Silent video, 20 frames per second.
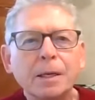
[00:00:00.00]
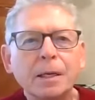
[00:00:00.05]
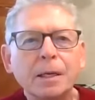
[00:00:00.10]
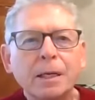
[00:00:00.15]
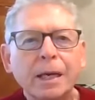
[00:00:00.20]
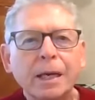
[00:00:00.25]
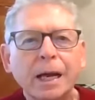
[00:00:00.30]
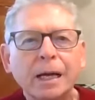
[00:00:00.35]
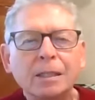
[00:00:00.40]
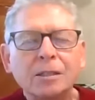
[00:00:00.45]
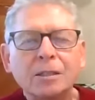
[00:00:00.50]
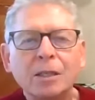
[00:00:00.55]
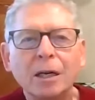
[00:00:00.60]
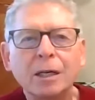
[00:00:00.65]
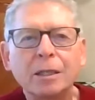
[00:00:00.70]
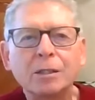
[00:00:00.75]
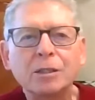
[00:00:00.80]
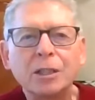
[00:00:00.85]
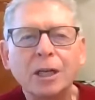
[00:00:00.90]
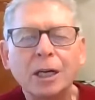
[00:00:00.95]
he has
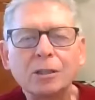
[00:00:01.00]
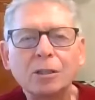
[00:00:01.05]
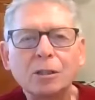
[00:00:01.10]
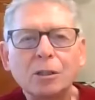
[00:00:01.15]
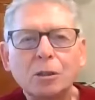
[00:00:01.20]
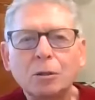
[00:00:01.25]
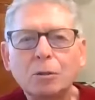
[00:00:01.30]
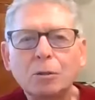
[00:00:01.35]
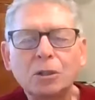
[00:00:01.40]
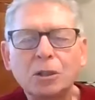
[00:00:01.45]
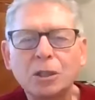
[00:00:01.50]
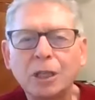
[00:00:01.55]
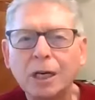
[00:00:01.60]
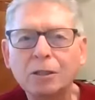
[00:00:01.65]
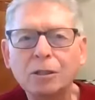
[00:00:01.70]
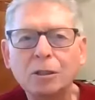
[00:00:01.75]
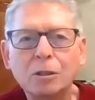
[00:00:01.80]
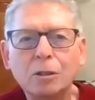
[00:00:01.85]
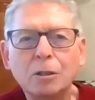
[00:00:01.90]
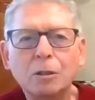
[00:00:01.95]
uh, chest two
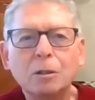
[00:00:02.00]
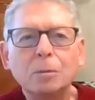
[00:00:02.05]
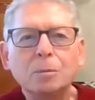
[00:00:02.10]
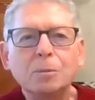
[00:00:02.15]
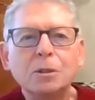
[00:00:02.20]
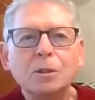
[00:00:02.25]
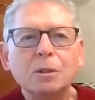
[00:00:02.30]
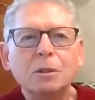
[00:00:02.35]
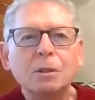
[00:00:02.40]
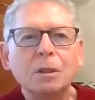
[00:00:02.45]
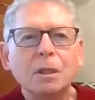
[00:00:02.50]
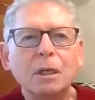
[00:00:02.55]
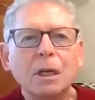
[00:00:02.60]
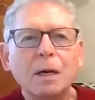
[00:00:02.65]
chest tubes